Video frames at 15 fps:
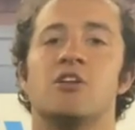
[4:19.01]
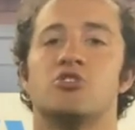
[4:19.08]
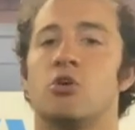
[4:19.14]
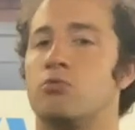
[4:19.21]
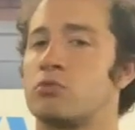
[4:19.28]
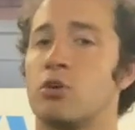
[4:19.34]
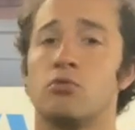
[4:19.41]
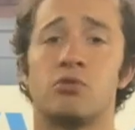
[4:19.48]

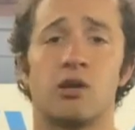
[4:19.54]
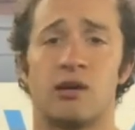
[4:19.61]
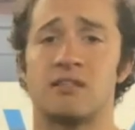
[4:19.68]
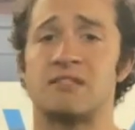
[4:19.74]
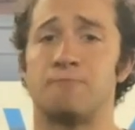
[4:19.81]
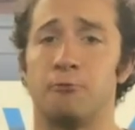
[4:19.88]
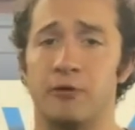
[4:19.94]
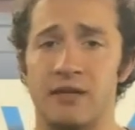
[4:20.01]
Don't go
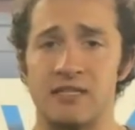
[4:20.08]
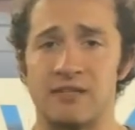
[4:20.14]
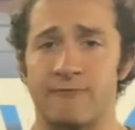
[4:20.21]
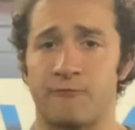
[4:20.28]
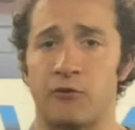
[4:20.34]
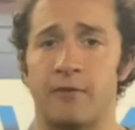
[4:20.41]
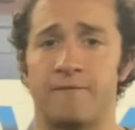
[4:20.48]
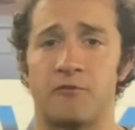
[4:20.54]
guns
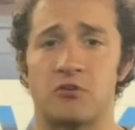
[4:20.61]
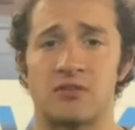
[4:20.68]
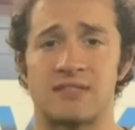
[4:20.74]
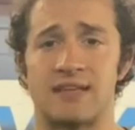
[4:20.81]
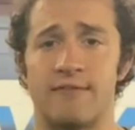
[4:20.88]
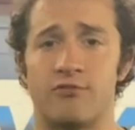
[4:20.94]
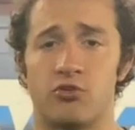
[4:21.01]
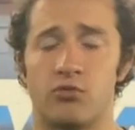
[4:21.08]
blazing for the
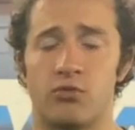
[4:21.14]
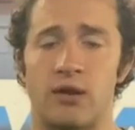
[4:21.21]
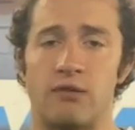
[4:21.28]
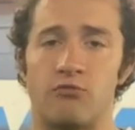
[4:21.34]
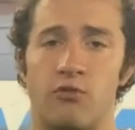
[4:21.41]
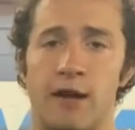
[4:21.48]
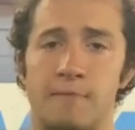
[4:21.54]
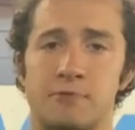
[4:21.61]
first 7 or 8
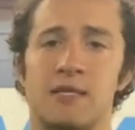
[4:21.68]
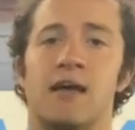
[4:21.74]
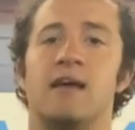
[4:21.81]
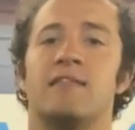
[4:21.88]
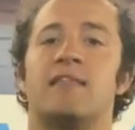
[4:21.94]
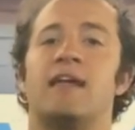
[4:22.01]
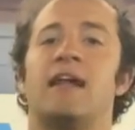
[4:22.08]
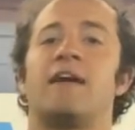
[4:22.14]
reps,
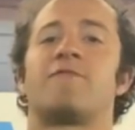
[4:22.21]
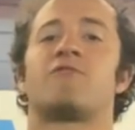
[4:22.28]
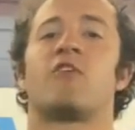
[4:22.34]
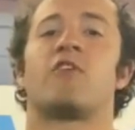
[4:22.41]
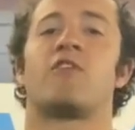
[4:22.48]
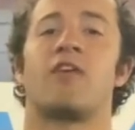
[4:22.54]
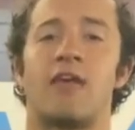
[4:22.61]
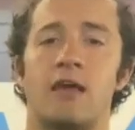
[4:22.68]
then have
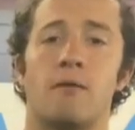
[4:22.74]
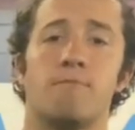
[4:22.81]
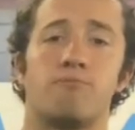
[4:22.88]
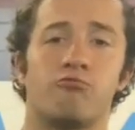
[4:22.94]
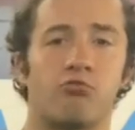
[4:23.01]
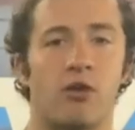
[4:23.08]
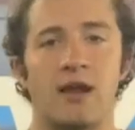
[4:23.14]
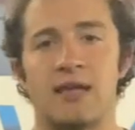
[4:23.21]
to take a
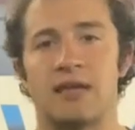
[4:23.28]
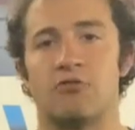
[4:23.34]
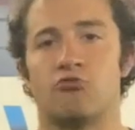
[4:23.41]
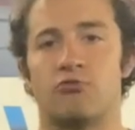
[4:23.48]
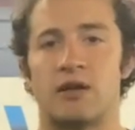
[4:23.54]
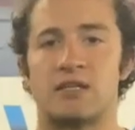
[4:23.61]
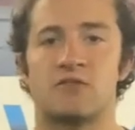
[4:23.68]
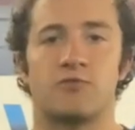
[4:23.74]
break
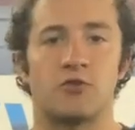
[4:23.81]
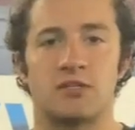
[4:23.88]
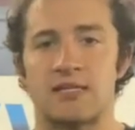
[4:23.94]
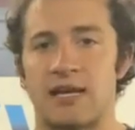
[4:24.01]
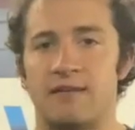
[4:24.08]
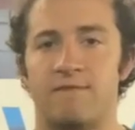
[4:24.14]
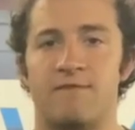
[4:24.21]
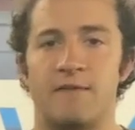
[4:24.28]
and rest for
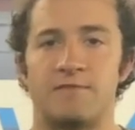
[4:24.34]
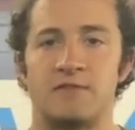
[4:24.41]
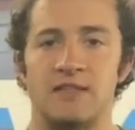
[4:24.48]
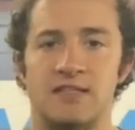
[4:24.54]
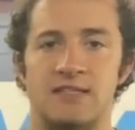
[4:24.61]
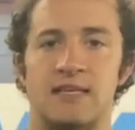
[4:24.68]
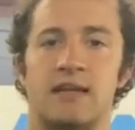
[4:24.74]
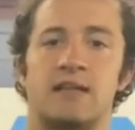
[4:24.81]
10,
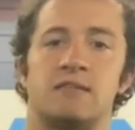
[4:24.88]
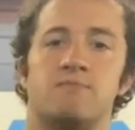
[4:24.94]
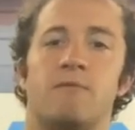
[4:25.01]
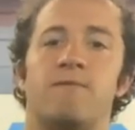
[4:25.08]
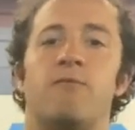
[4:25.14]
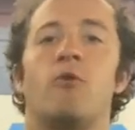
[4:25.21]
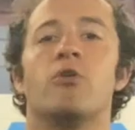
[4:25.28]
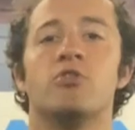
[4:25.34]
15 seconds
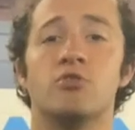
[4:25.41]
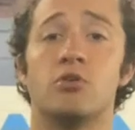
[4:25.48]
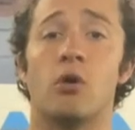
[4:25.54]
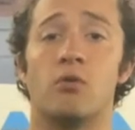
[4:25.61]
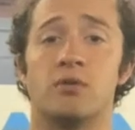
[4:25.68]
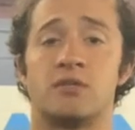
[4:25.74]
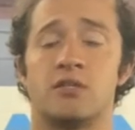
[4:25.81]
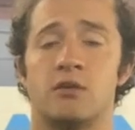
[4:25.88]
before you
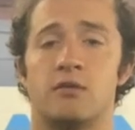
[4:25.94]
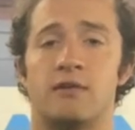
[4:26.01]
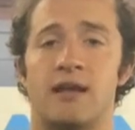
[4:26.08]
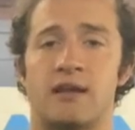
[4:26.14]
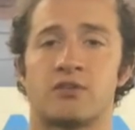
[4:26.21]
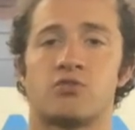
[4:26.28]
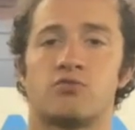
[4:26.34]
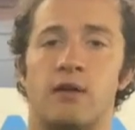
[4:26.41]
go into your
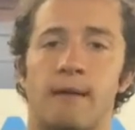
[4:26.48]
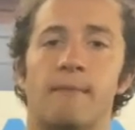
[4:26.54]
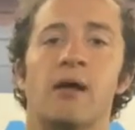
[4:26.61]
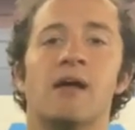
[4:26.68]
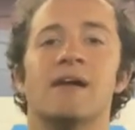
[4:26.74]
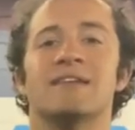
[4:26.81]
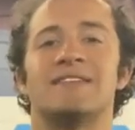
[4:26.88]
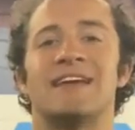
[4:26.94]
next rep.